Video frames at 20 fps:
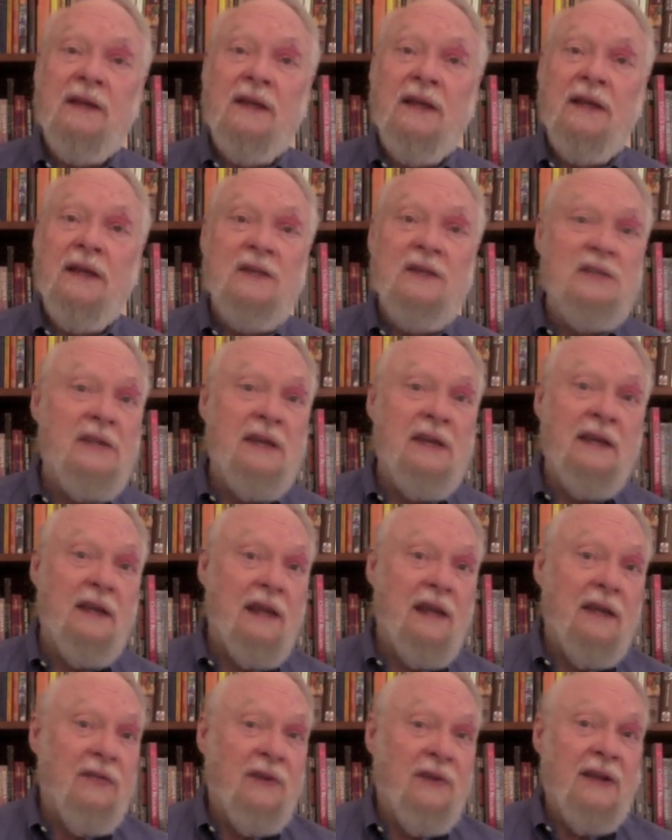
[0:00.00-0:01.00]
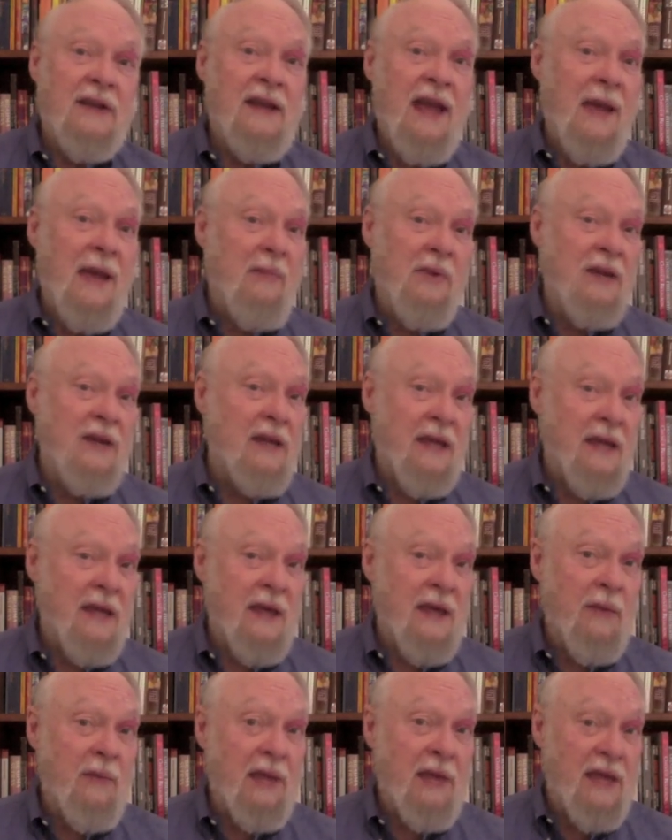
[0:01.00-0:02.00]
he said if it had happened to
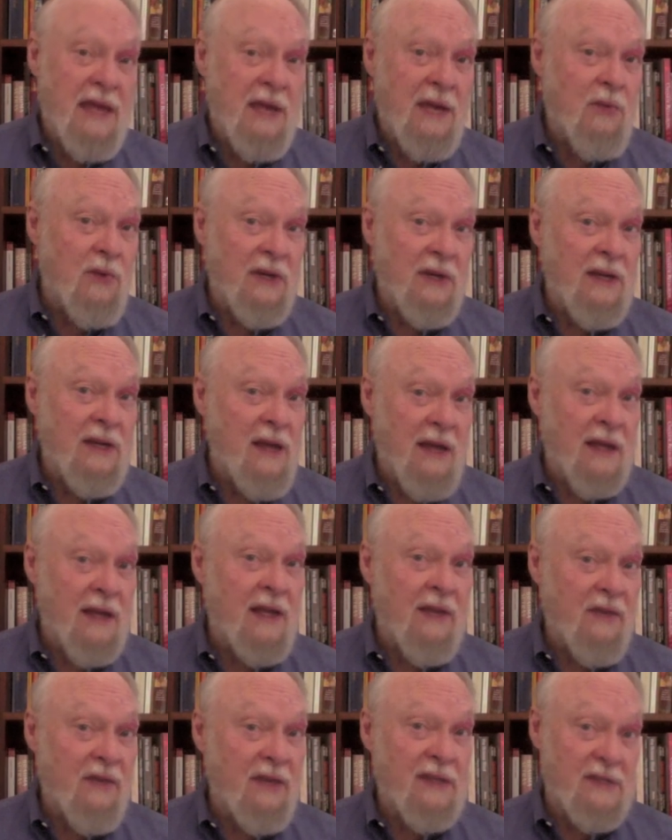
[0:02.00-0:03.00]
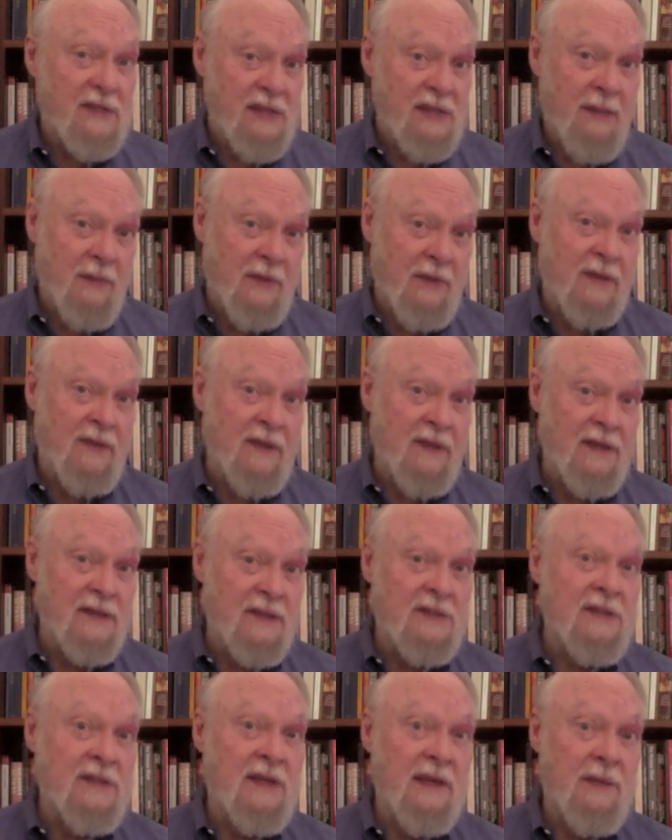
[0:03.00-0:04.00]
him, he would not have accepted the
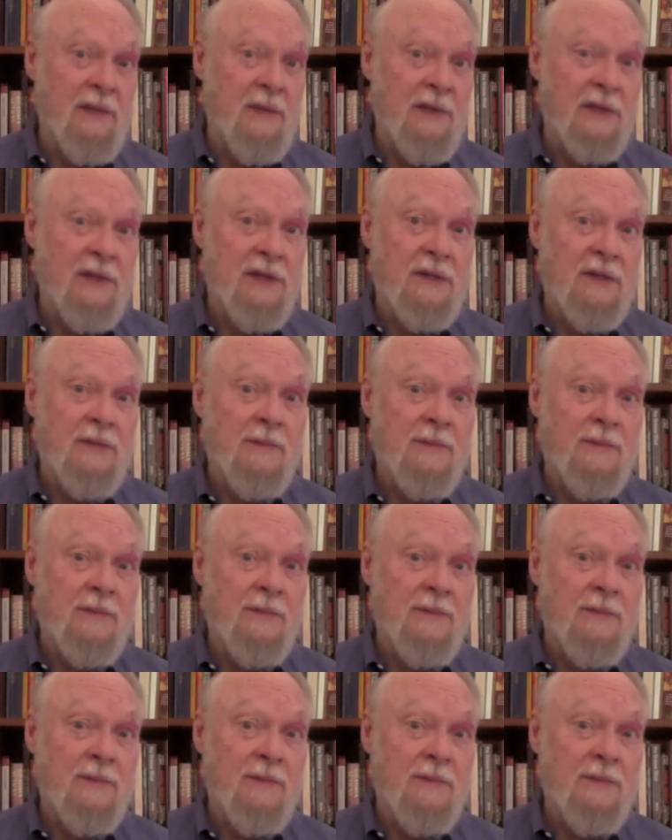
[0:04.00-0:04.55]
assignment.